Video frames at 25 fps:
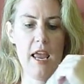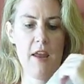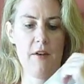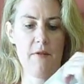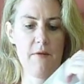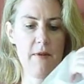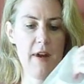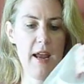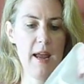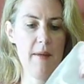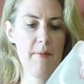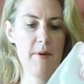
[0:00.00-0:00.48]

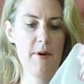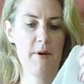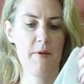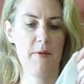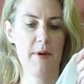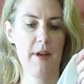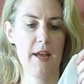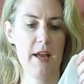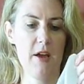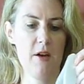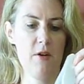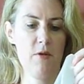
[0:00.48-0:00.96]
and wrap it
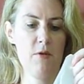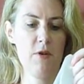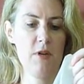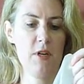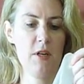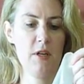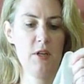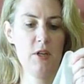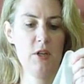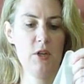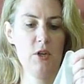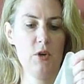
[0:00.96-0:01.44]
around
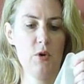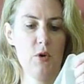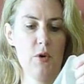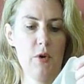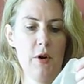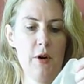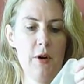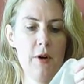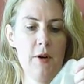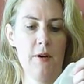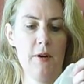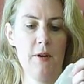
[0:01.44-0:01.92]

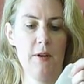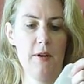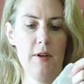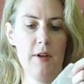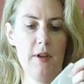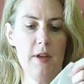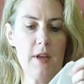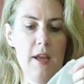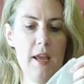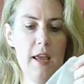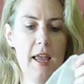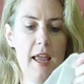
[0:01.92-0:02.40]
your
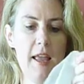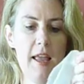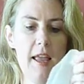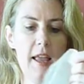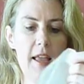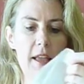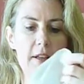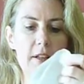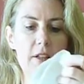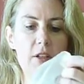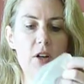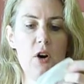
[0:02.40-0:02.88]

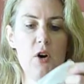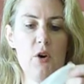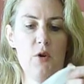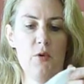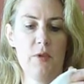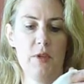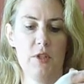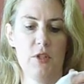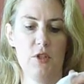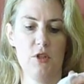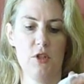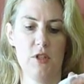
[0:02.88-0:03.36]

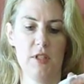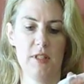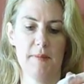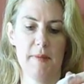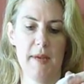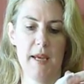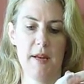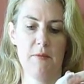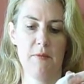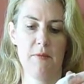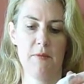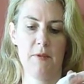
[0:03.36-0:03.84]
cone that you just
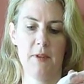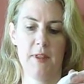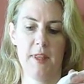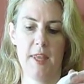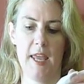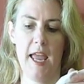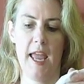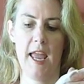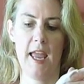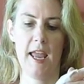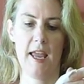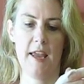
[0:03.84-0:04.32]
made
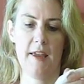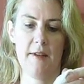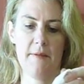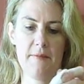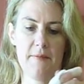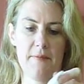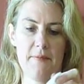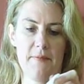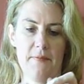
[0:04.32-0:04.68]
with A